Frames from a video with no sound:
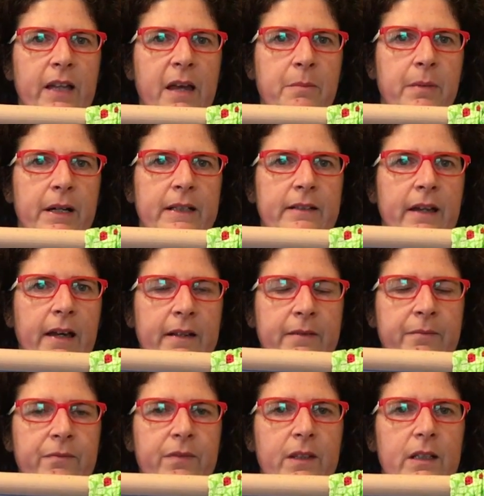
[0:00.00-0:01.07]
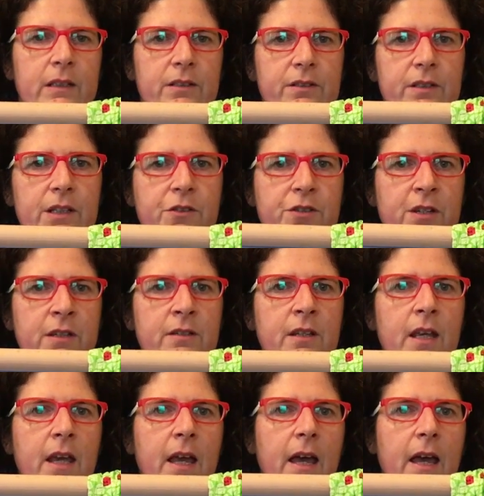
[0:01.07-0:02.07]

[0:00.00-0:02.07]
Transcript: 10 by 10 stitches.